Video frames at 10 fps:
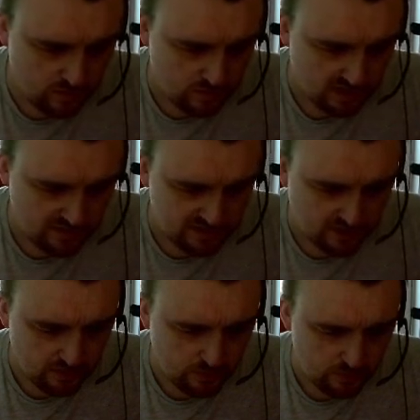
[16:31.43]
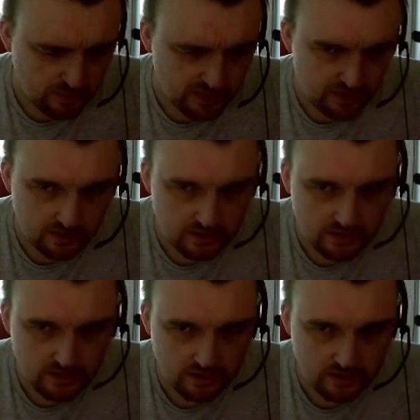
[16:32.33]
We have an owl here,
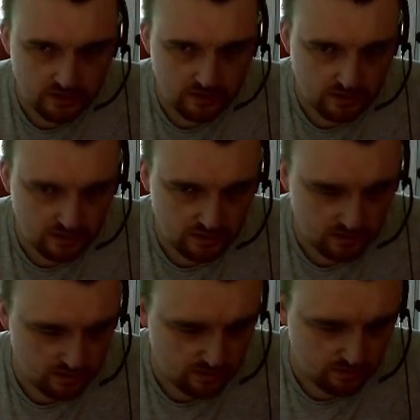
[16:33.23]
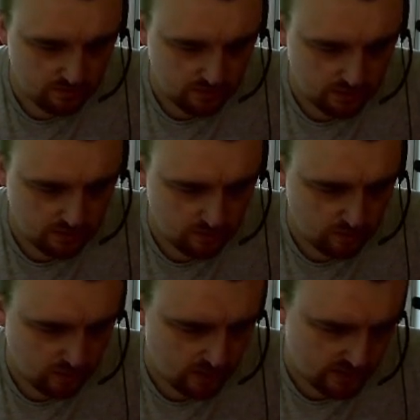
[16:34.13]
but
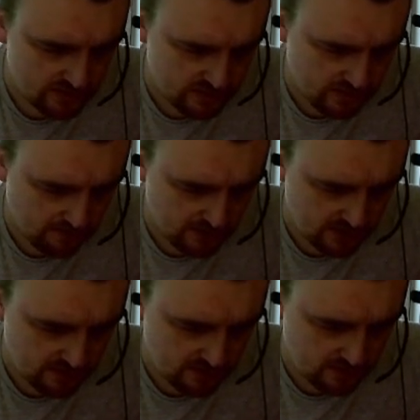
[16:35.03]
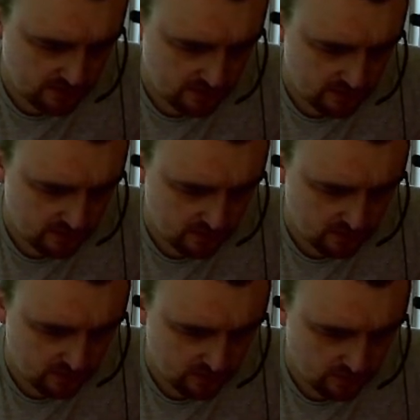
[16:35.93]
what is that behind it?
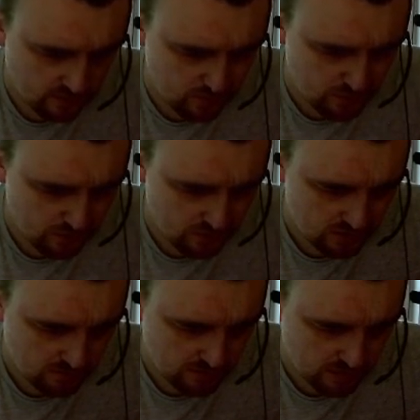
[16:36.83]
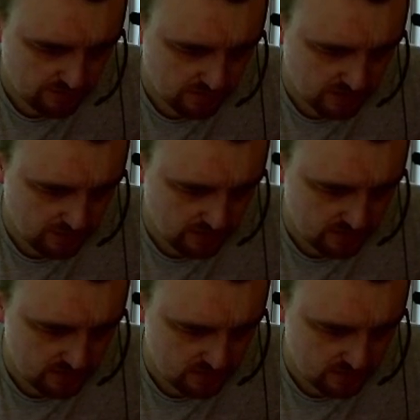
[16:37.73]
It almost looks like butterfly
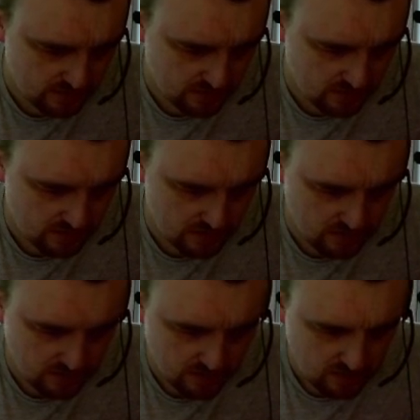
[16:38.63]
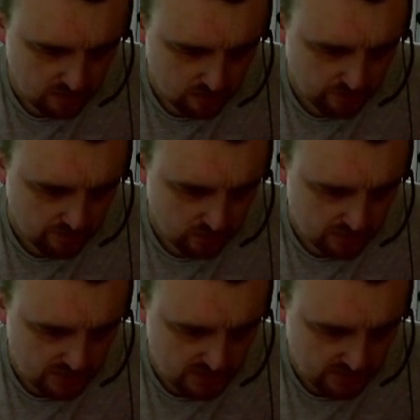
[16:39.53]
wings, doesn't it? We have all
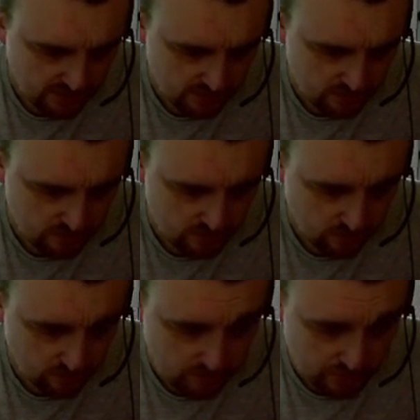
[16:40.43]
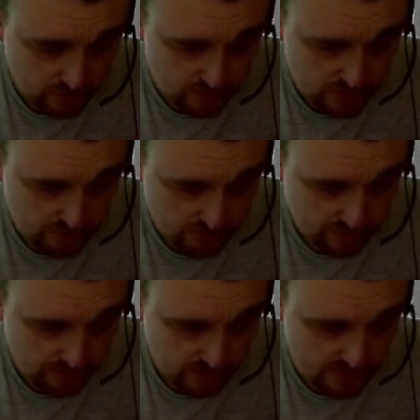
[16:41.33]
these candles. Oh, we do see
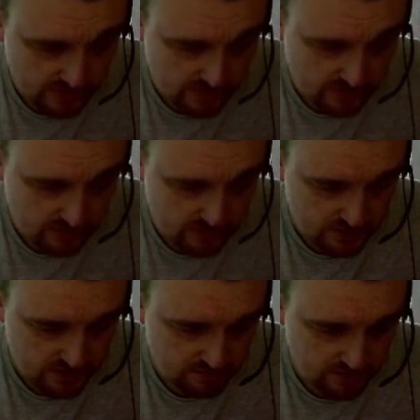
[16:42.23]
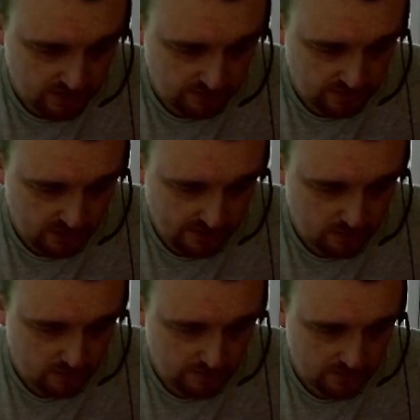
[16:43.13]
butterflies actually. We see them kind of flying
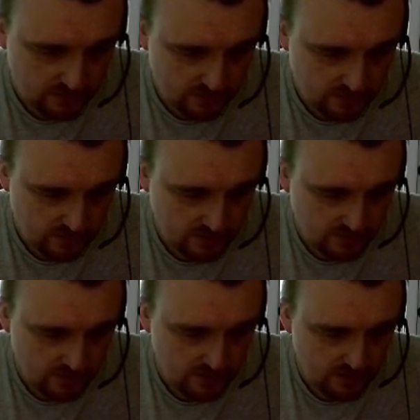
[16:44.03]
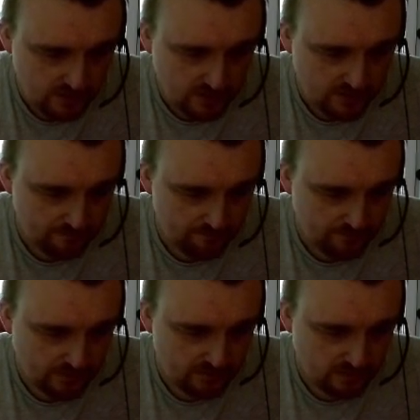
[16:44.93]
off into
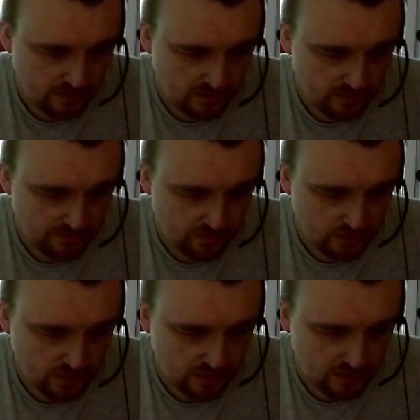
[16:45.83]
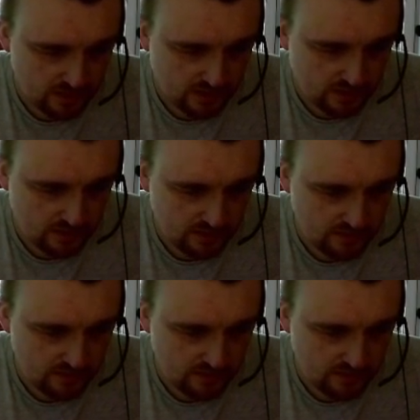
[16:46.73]
the vortex here.